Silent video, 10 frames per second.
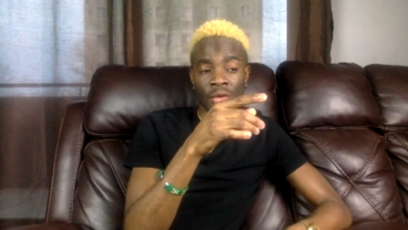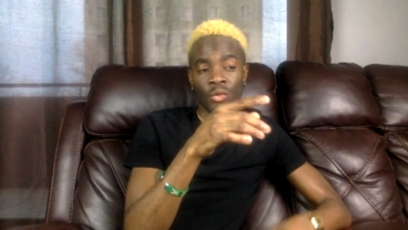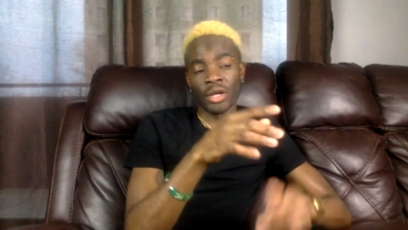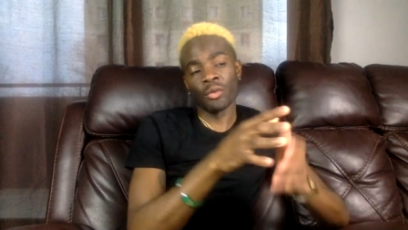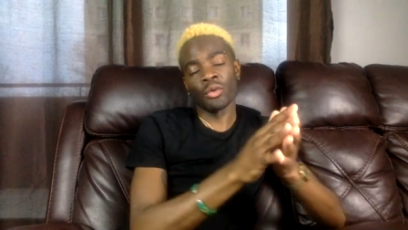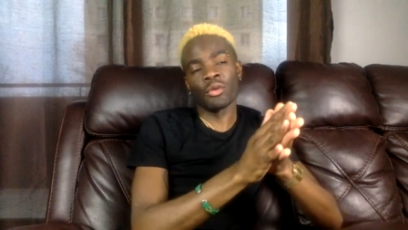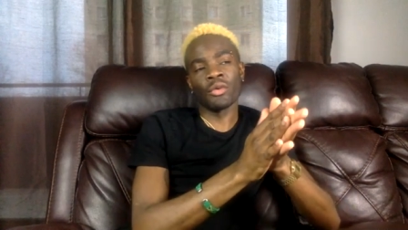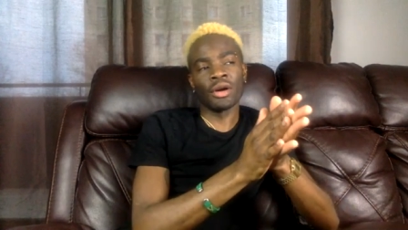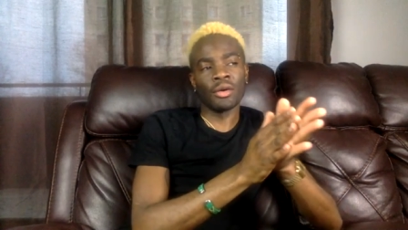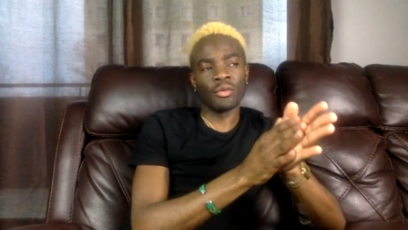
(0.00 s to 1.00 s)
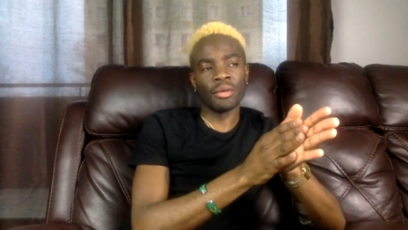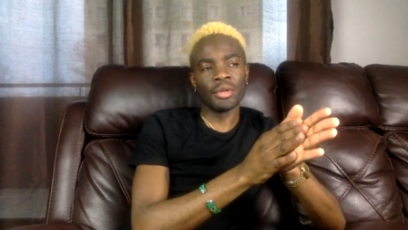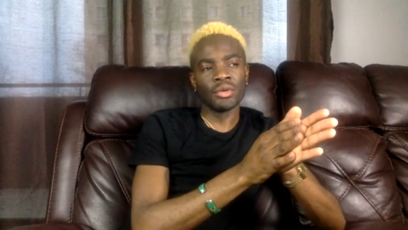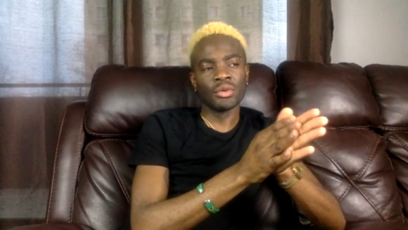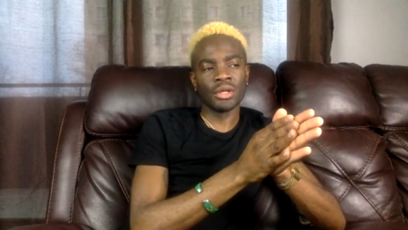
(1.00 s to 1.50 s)
What what what what
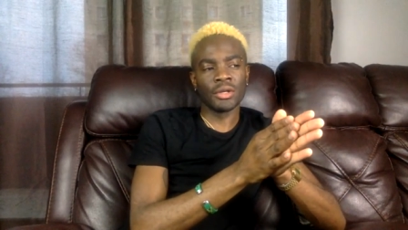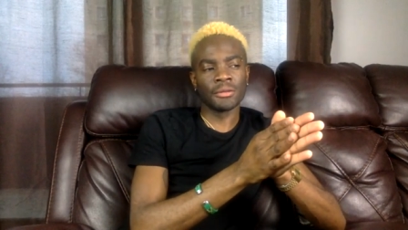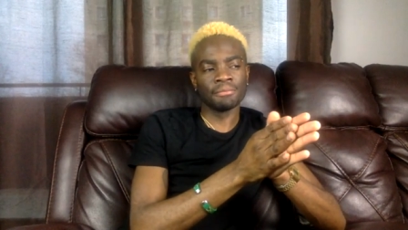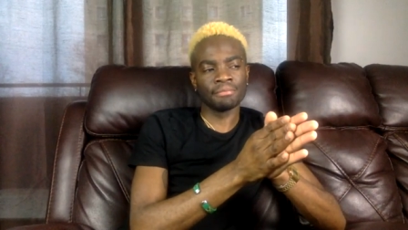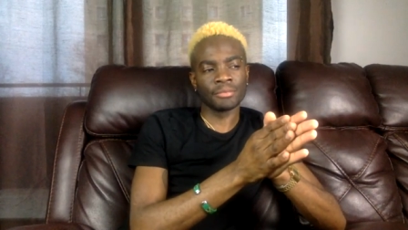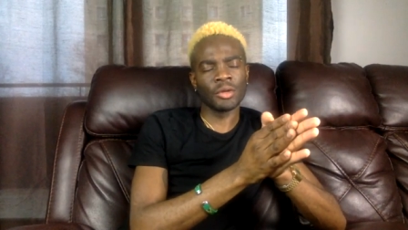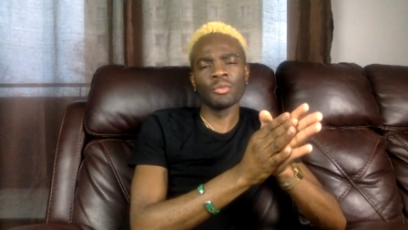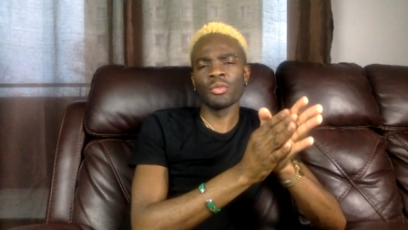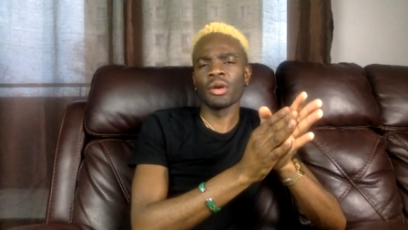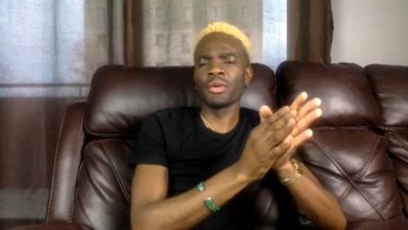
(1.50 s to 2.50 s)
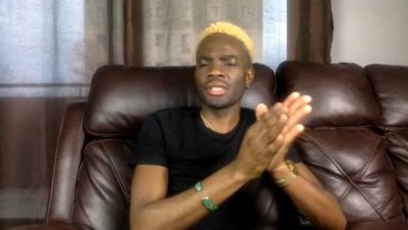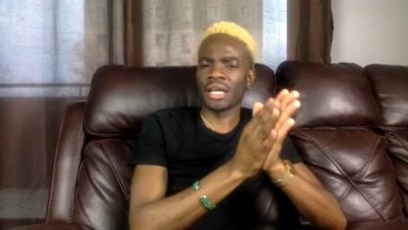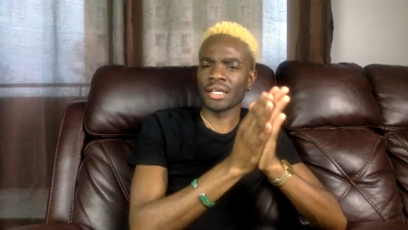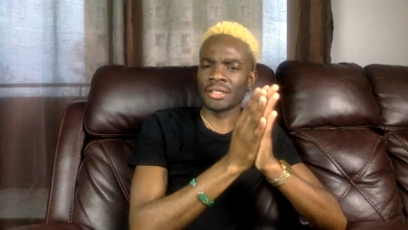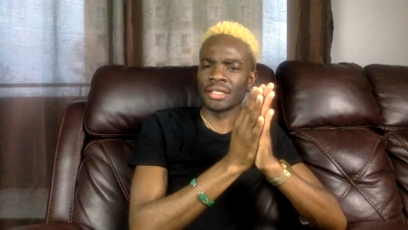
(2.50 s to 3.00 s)
me do now? Where was
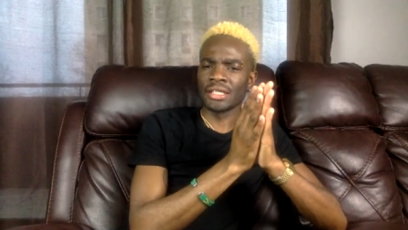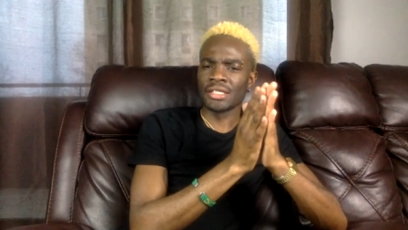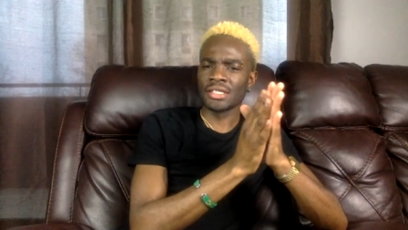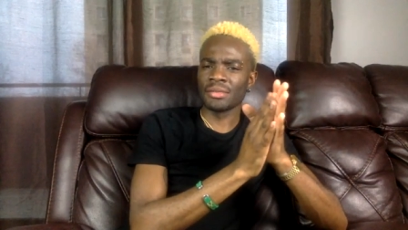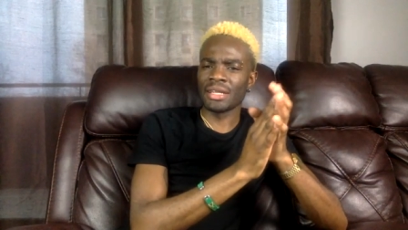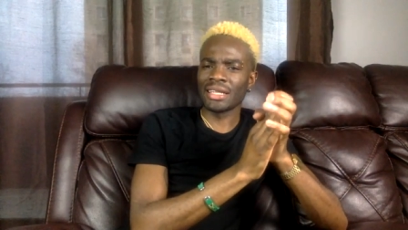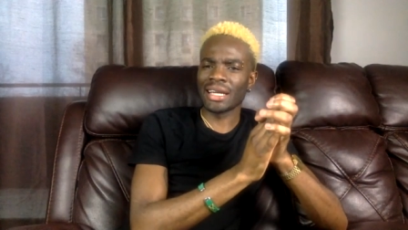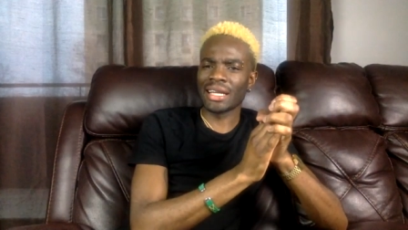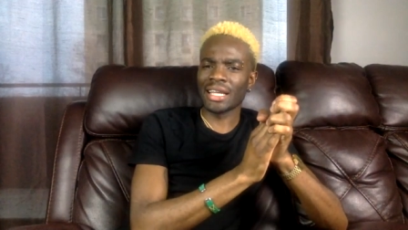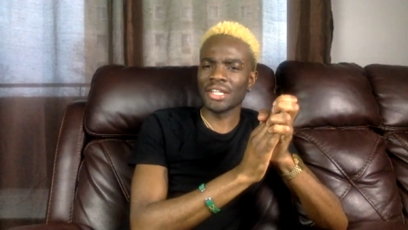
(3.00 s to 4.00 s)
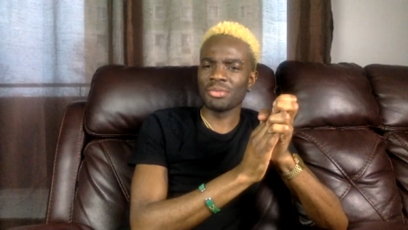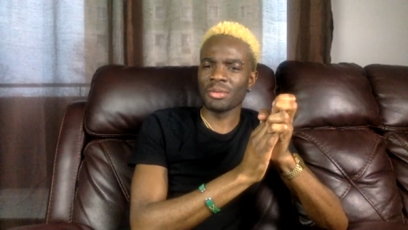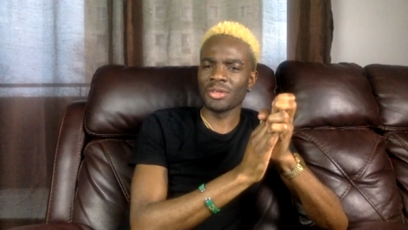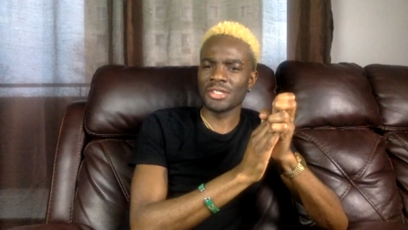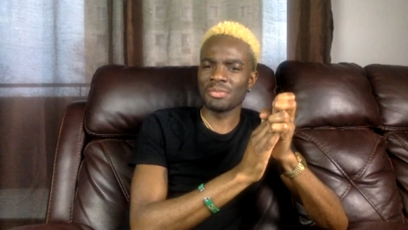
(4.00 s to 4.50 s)
I? somebody kind of catch me
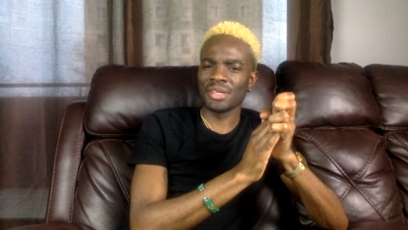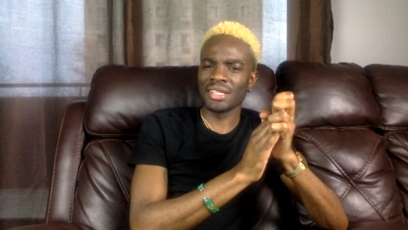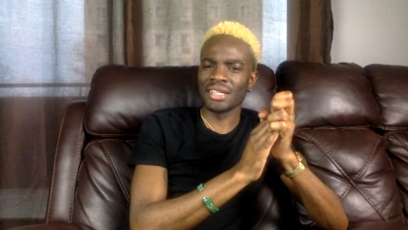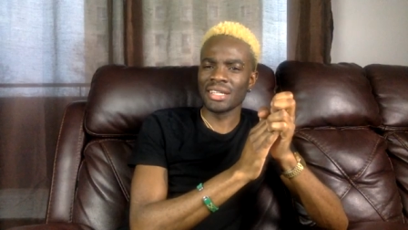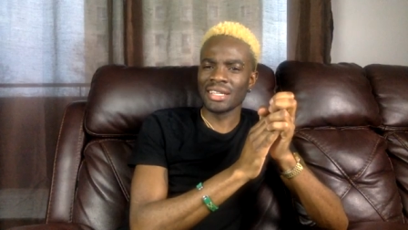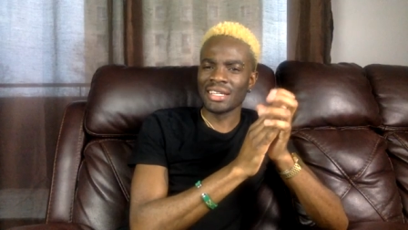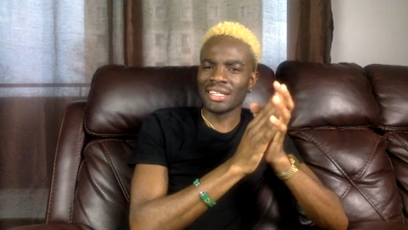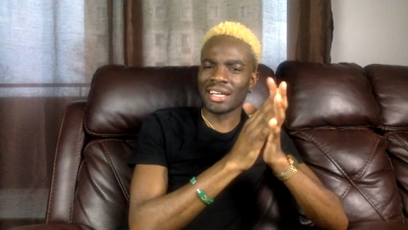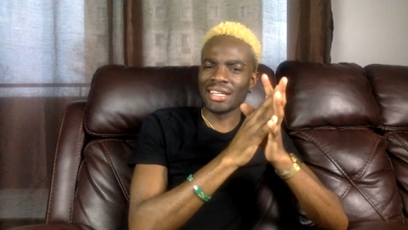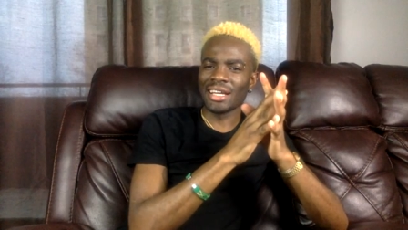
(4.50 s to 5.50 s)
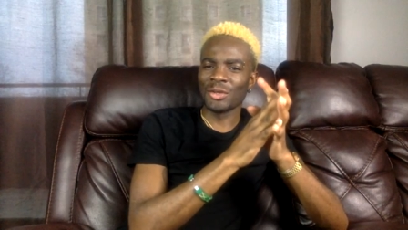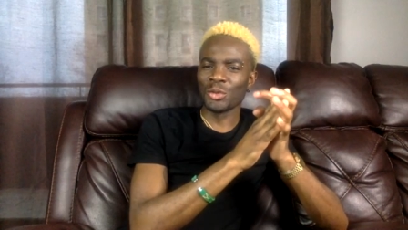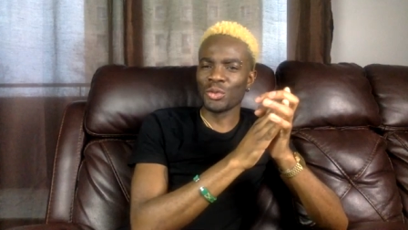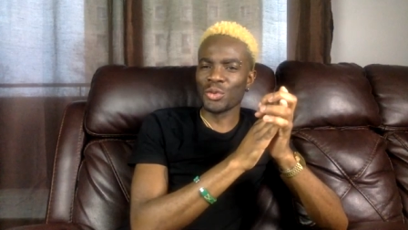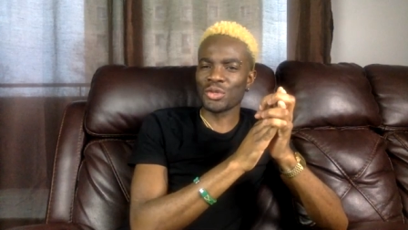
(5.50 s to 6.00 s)
up to speed. That that
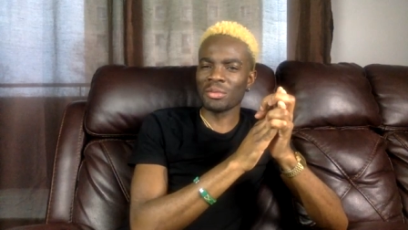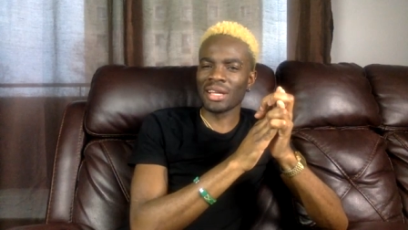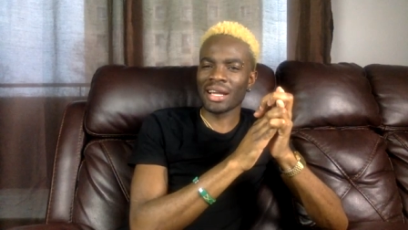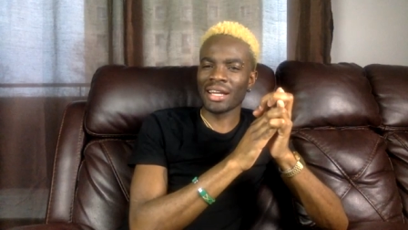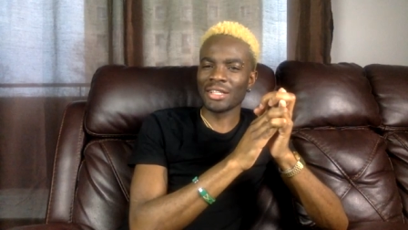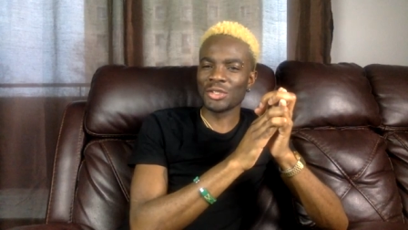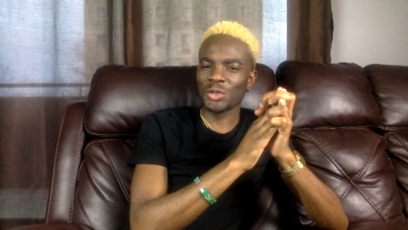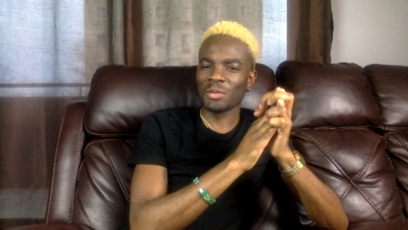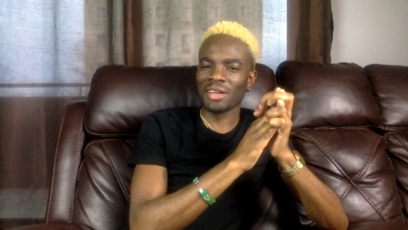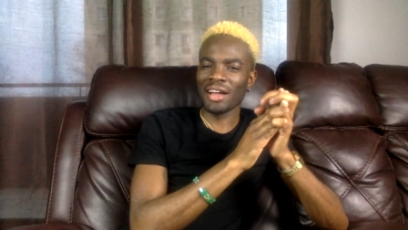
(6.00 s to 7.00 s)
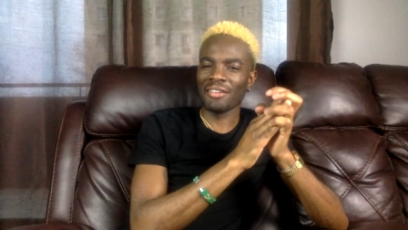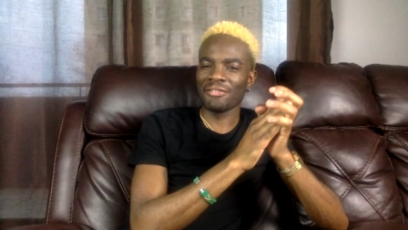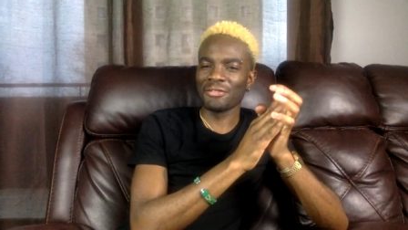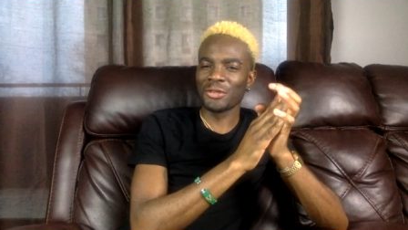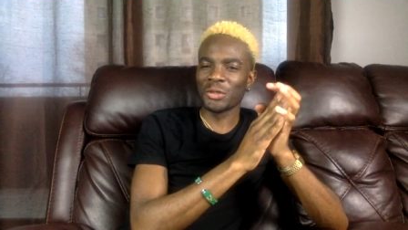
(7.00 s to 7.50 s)
do do something that kind of throw me off
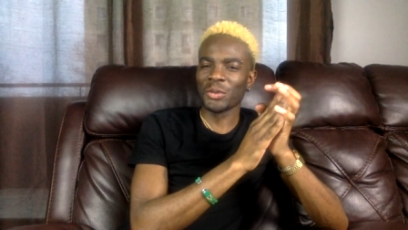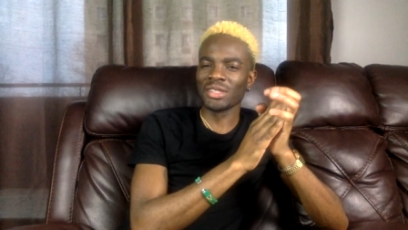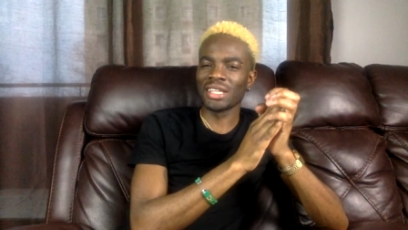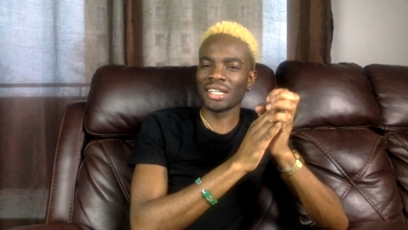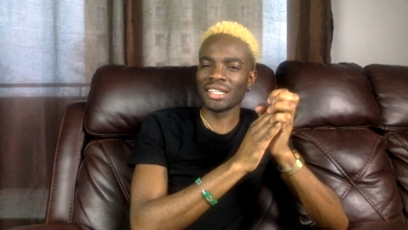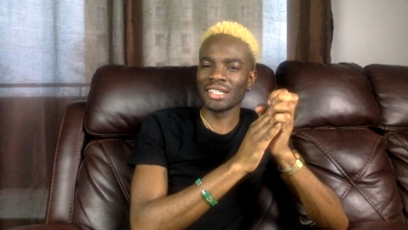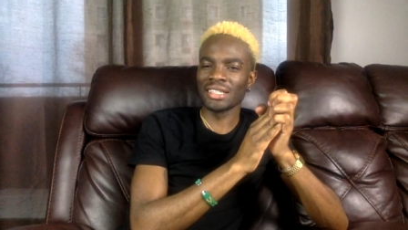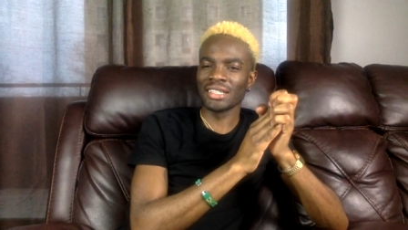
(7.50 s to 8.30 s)
totally.